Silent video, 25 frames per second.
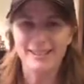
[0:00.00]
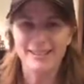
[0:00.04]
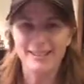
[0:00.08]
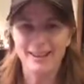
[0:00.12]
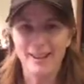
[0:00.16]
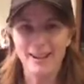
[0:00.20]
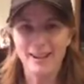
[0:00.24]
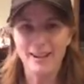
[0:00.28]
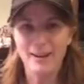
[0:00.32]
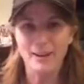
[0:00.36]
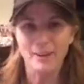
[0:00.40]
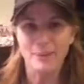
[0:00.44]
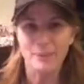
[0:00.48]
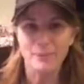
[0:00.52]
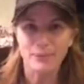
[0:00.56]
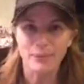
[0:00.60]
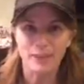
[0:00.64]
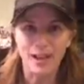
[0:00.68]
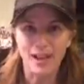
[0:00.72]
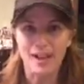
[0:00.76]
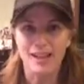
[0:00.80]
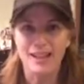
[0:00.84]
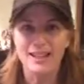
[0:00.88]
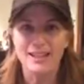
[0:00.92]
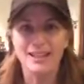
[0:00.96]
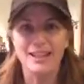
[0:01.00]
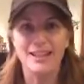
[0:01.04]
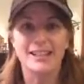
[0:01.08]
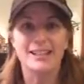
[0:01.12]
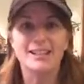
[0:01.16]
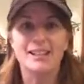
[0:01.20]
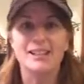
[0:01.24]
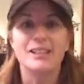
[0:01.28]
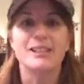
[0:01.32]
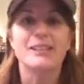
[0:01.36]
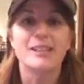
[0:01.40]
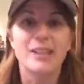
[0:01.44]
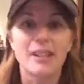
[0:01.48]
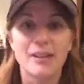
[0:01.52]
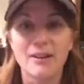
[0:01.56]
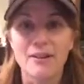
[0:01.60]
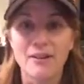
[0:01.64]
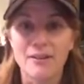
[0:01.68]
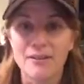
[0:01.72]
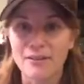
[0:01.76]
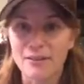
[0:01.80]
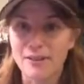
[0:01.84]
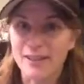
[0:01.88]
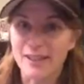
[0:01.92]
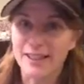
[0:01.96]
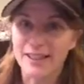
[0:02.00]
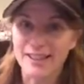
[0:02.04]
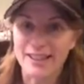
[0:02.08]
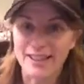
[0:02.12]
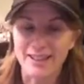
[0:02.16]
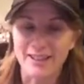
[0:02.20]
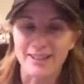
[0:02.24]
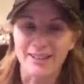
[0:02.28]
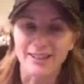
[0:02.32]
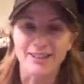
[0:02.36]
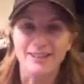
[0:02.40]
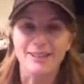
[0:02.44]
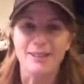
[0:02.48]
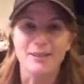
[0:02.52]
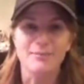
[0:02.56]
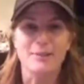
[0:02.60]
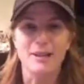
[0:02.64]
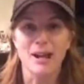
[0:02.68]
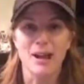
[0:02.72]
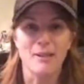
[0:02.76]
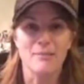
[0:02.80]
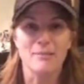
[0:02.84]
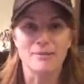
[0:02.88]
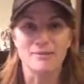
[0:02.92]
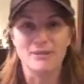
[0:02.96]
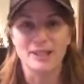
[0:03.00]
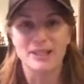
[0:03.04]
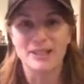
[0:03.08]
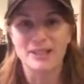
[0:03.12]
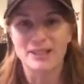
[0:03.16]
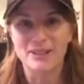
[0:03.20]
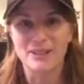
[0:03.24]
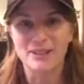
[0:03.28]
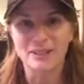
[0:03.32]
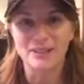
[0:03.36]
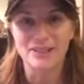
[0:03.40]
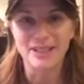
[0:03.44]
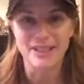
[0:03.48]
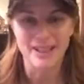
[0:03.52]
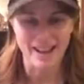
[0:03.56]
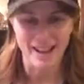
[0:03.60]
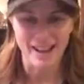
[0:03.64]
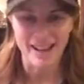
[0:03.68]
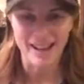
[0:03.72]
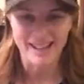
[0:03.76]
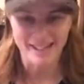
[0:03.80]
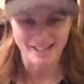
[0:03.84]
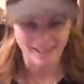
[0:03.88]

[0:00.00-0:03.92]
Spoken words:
like, it's a sieve in here sometimes when it's cold at night.